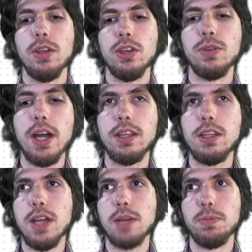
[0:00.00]
you got
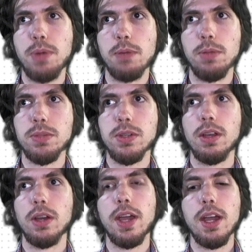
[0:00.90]
these types of problems,
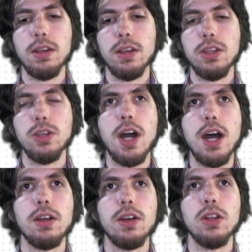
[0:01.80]
okay? You
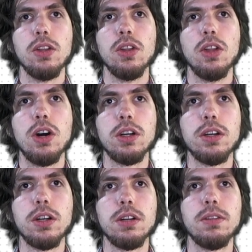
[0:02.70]
got
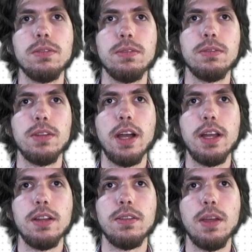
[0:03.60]
longer, I
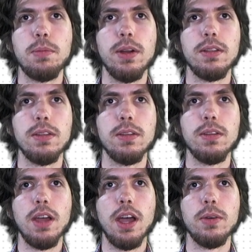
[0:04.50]
need to separate
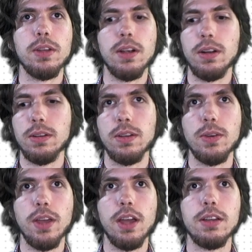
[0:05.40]
this out here,
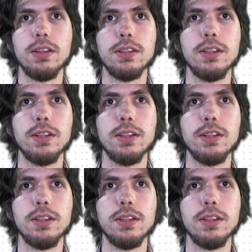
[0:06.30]
okay?